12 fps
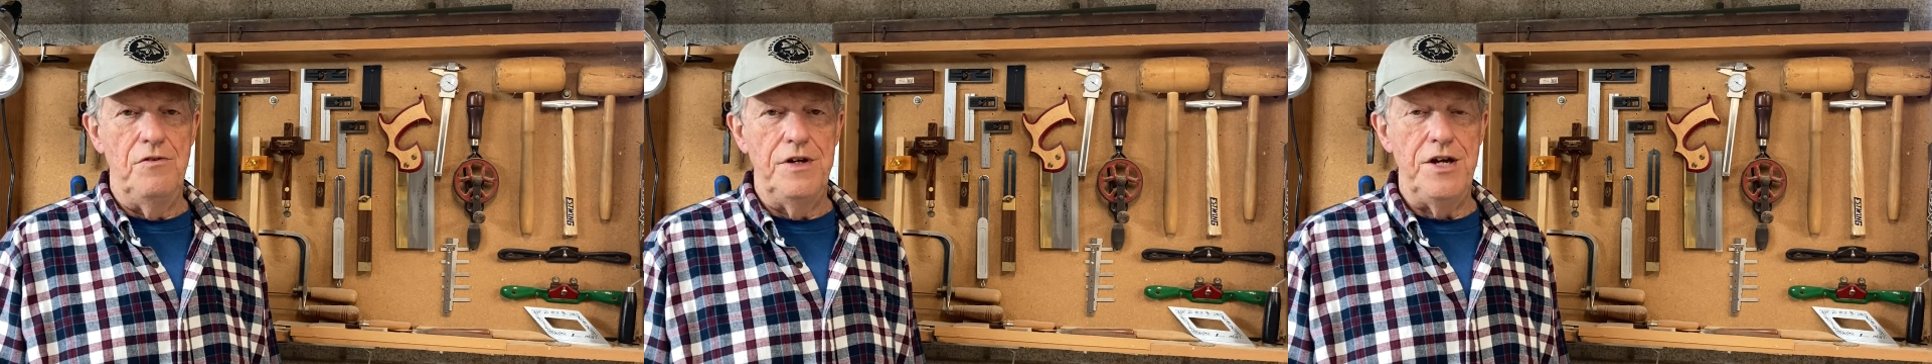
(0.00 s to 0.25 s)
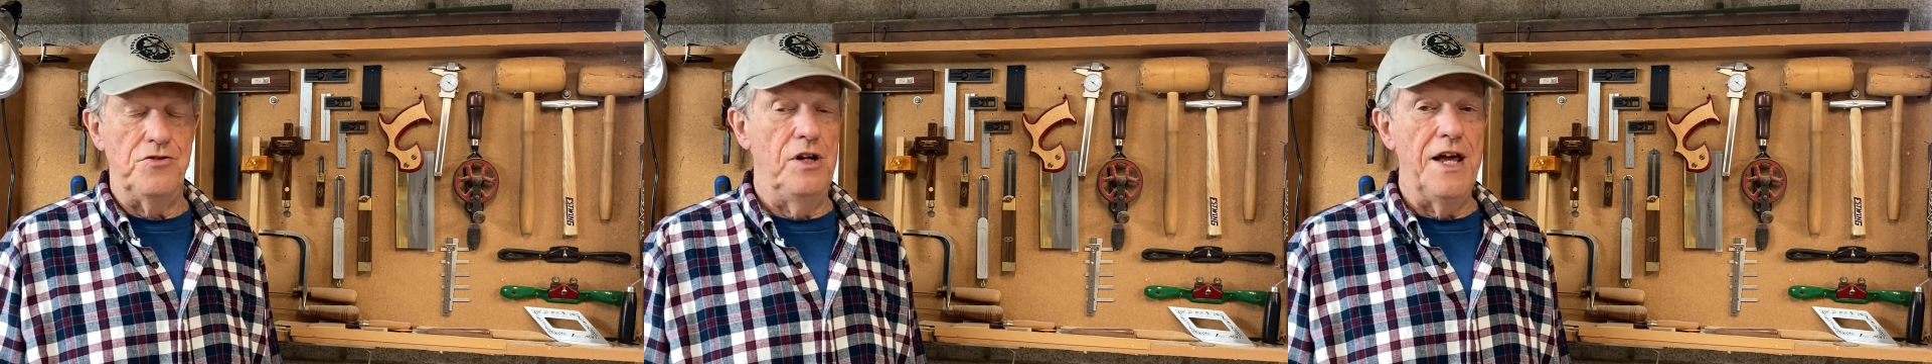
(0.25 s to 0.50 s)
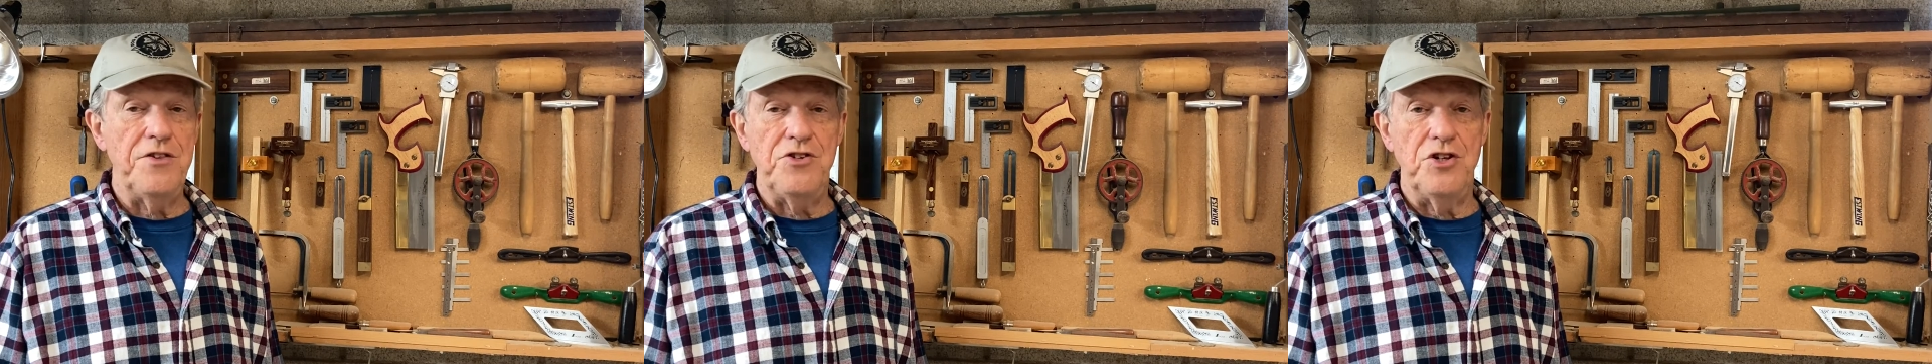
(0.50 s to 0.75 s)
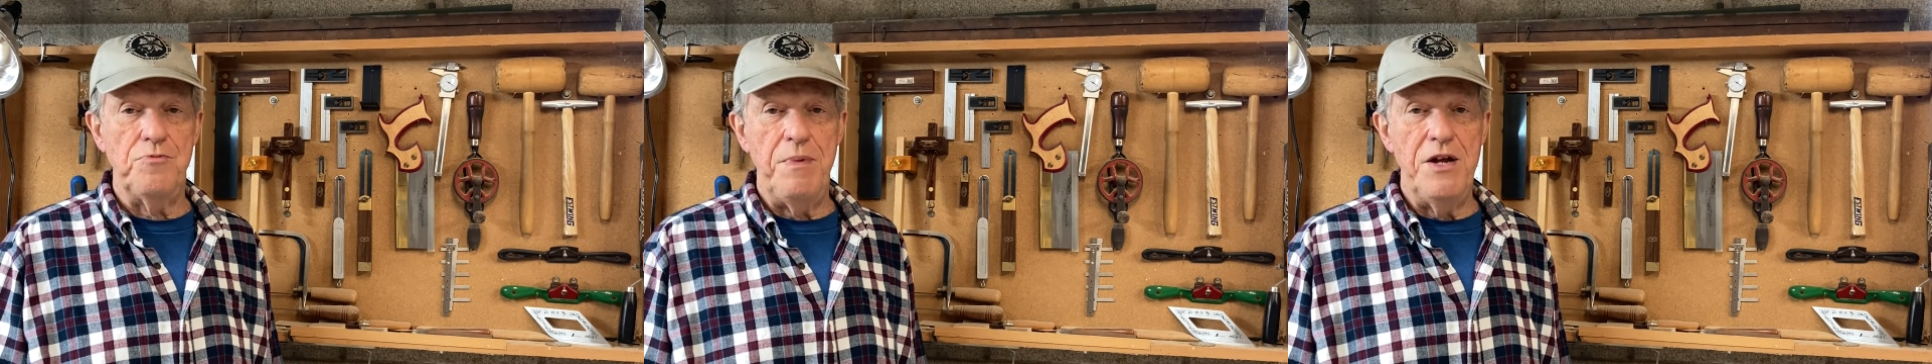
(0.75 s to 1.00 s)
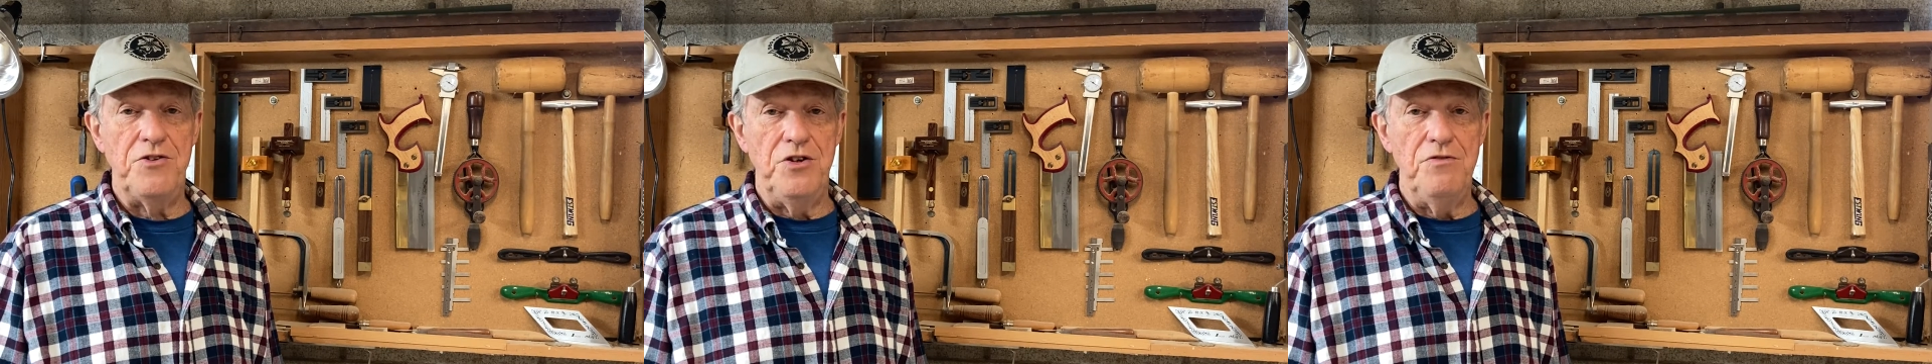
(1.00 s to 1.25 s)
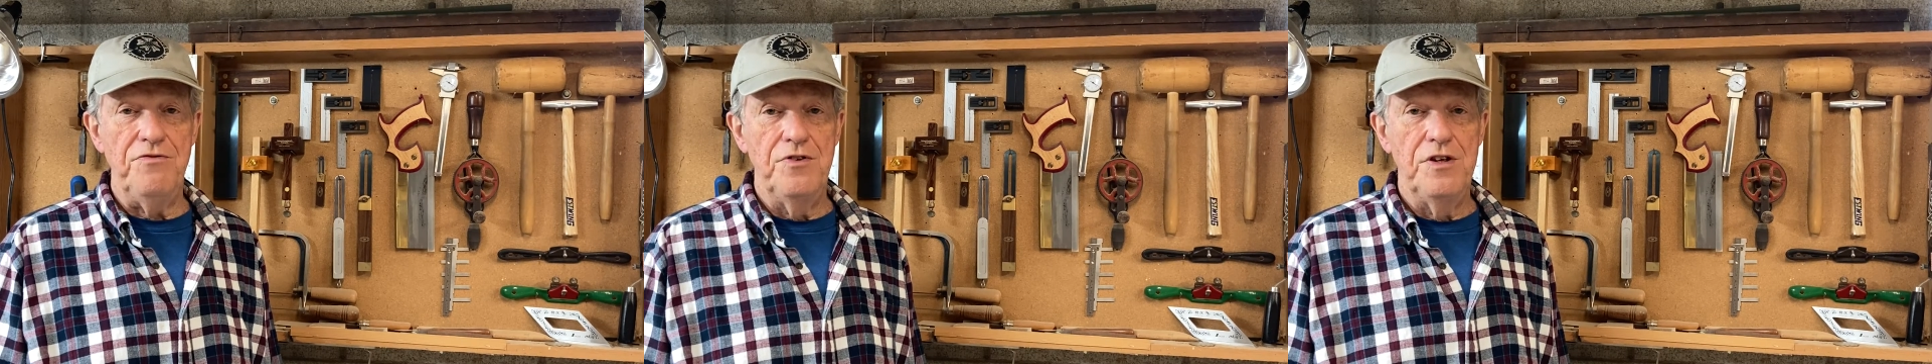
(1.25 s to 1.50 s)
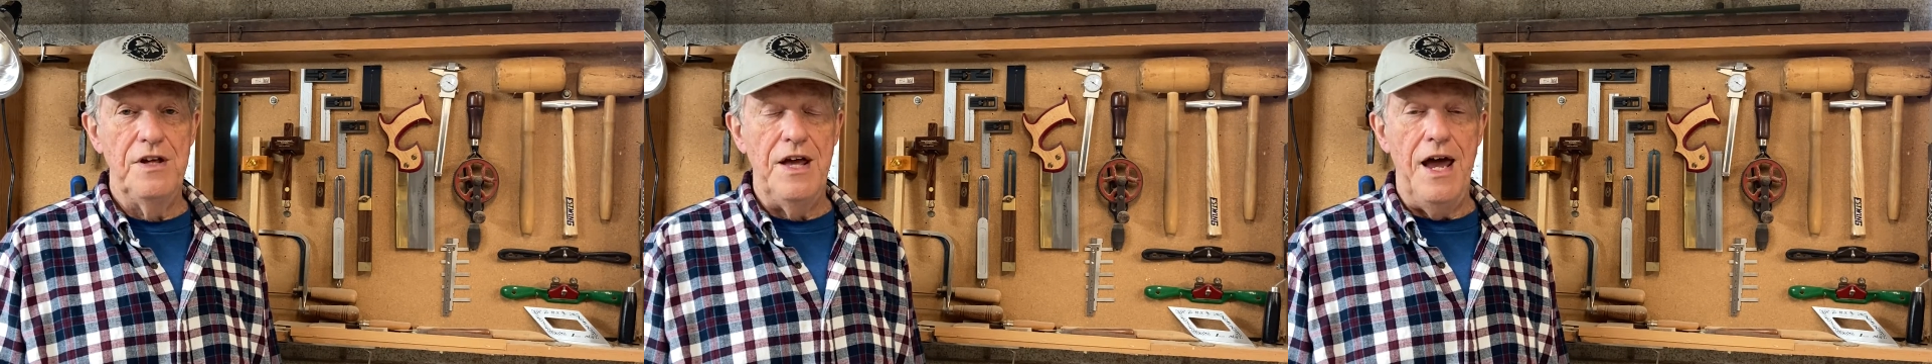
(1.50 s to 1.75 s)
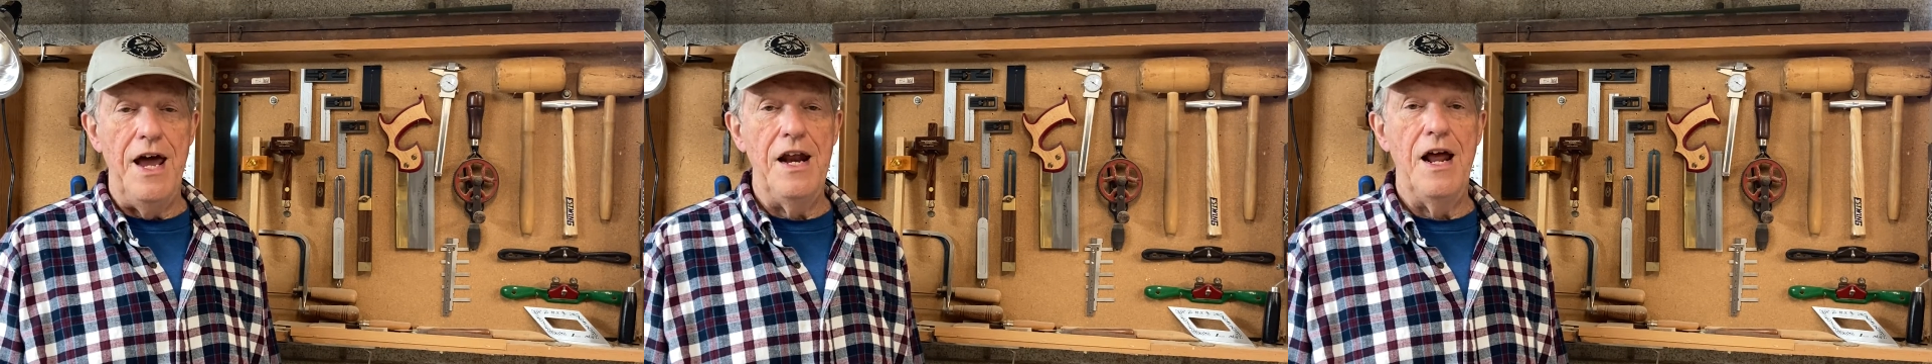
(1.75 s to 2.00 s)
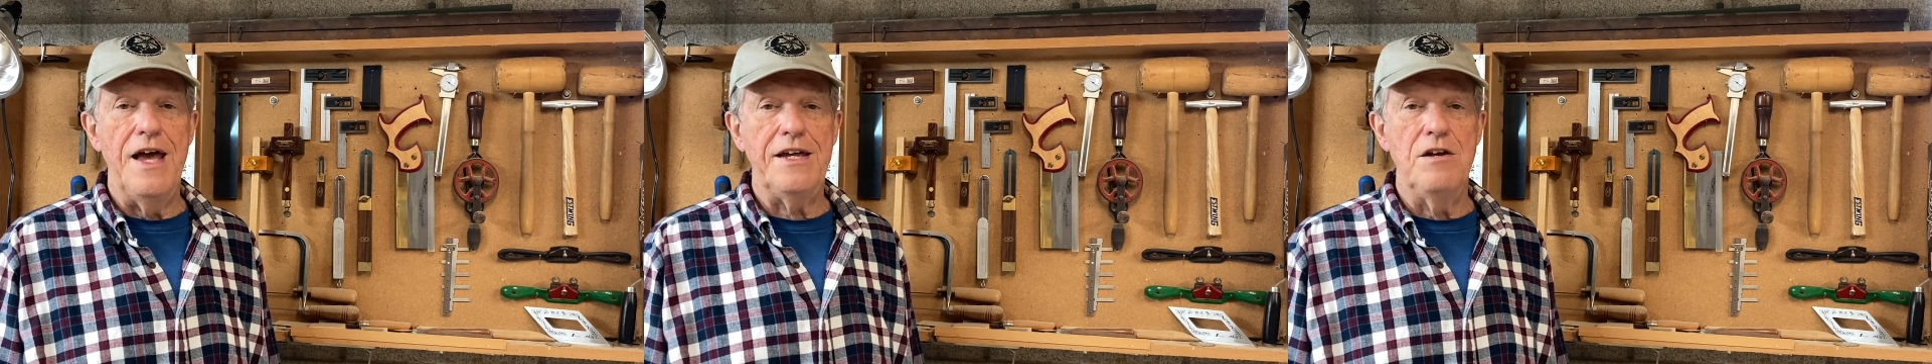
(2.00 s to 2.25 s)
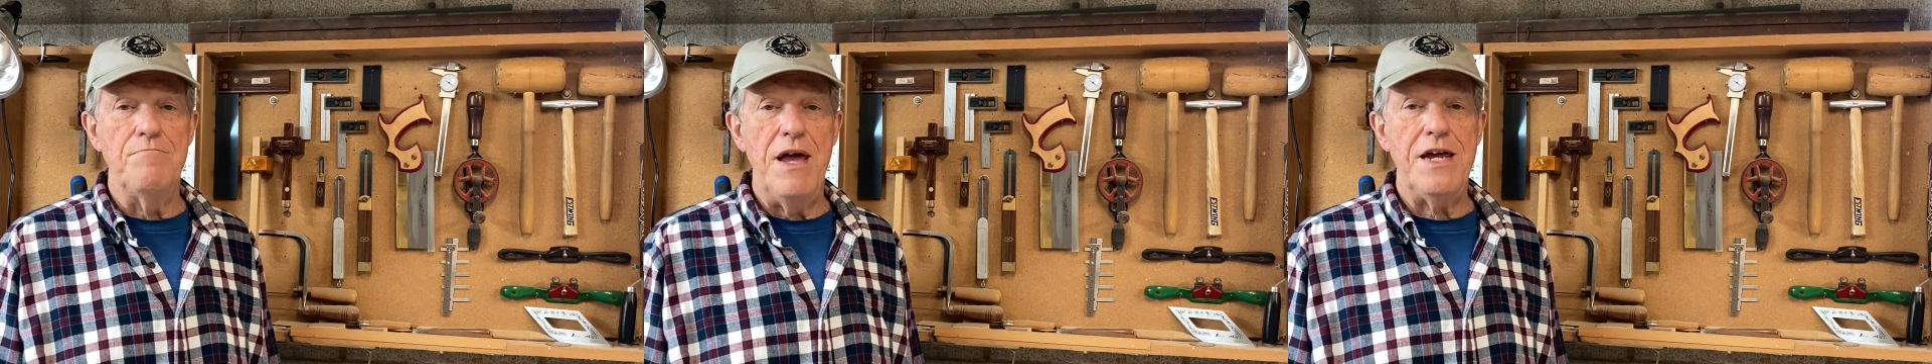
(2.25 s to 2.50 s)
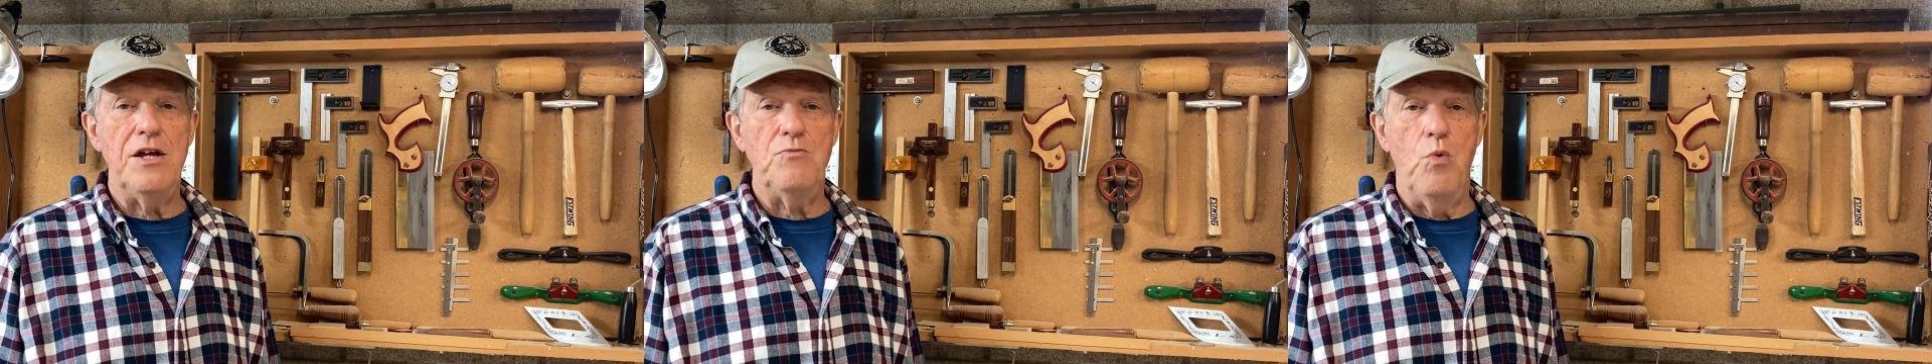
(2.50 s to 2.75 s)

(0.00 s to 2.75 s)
It's less expensive, and I can make it